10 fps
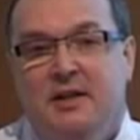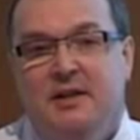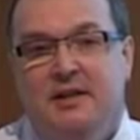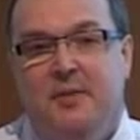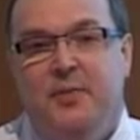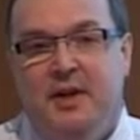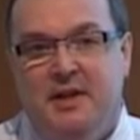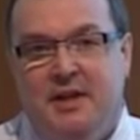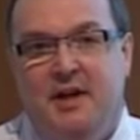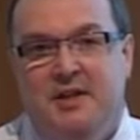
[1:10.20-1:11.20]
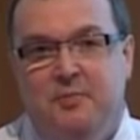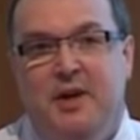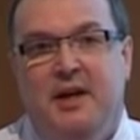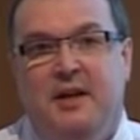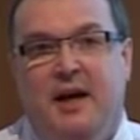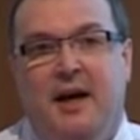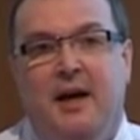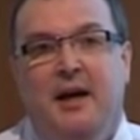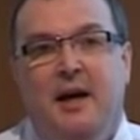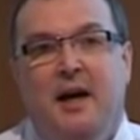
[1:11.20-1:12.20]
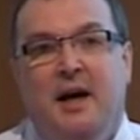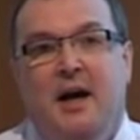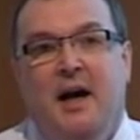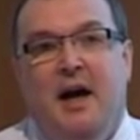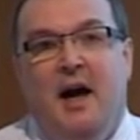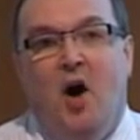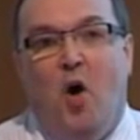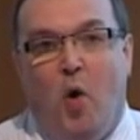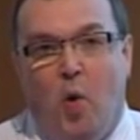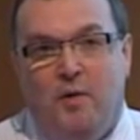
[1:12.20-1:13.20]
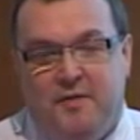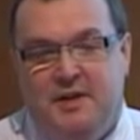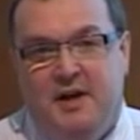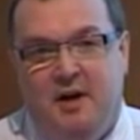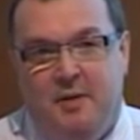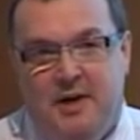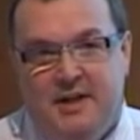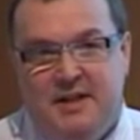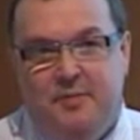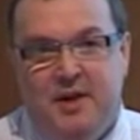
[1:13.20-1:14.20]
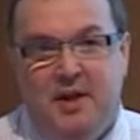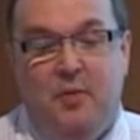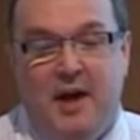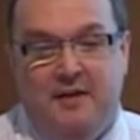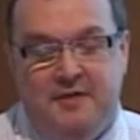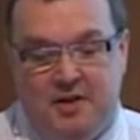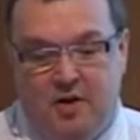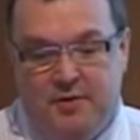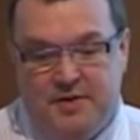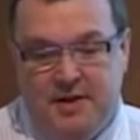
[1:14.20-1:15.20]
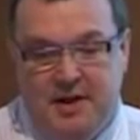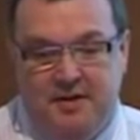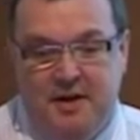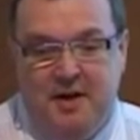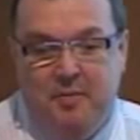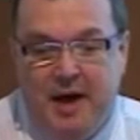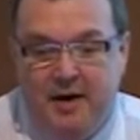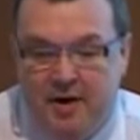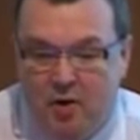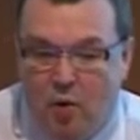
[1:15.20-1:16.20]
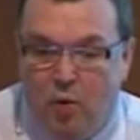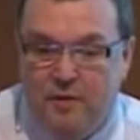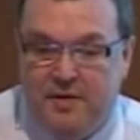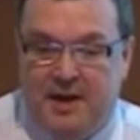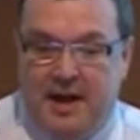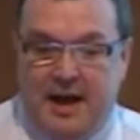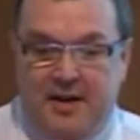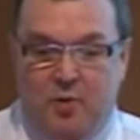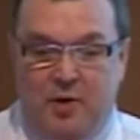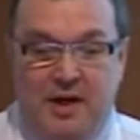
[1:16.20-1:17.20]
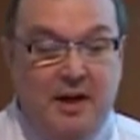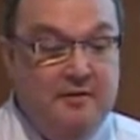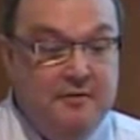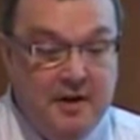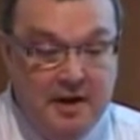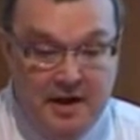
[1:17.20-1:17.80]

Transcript: So it's something that's going to be there all of the time, and it's something that we have to constantly think about in all of the care that we give